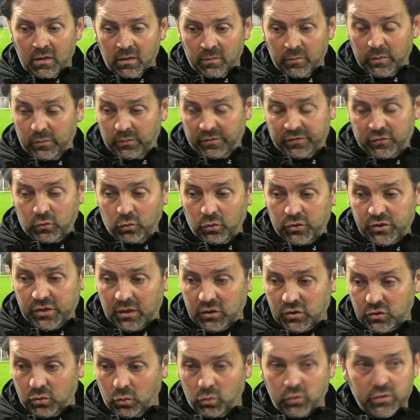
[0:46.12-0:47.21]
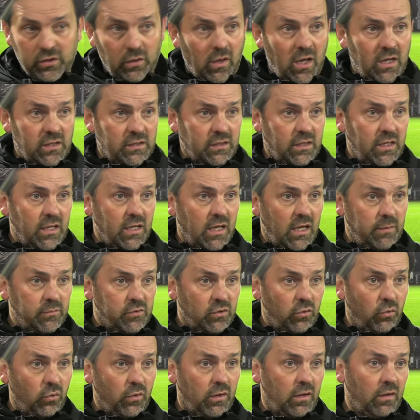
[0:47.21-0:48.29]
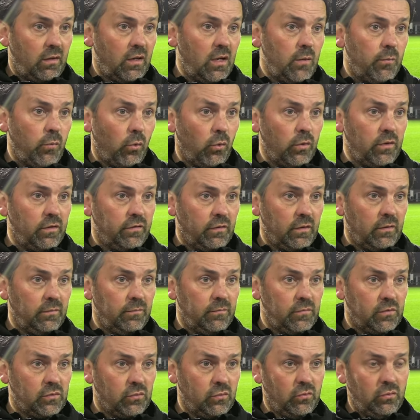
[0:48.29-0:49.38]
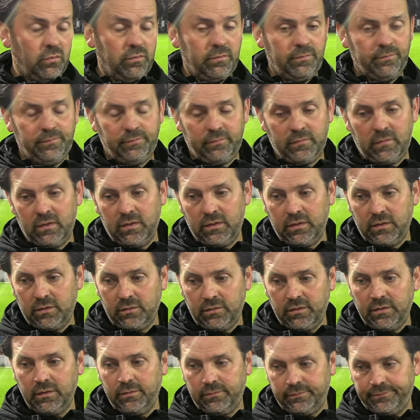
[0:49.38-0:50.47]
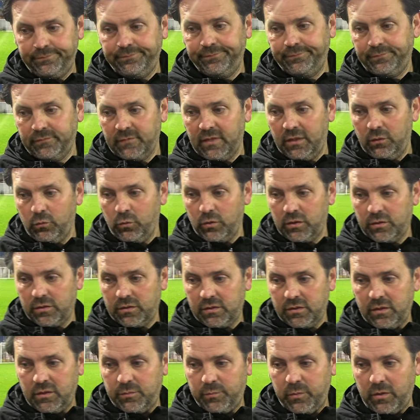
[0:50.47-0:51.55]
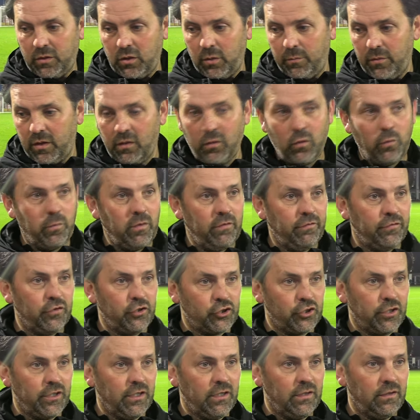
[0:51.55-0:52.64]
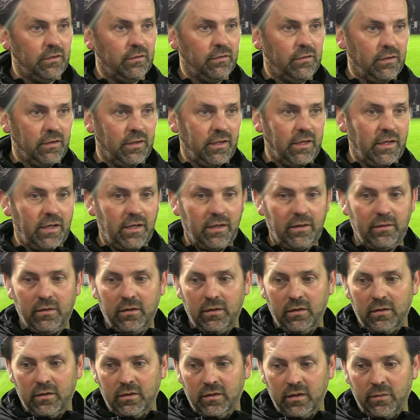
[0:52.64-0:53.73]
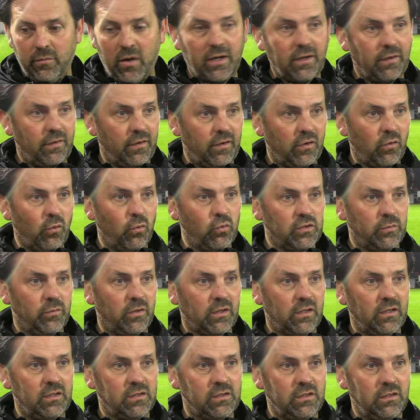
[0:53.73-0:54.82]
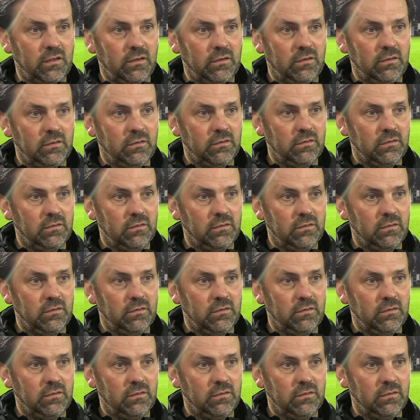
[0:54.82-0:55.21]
But we've scored 6 goals in the last 3 games and only get 3 points for it, so you know, it's becoming a little bit frustrating, the manner of the goals that we're conceding.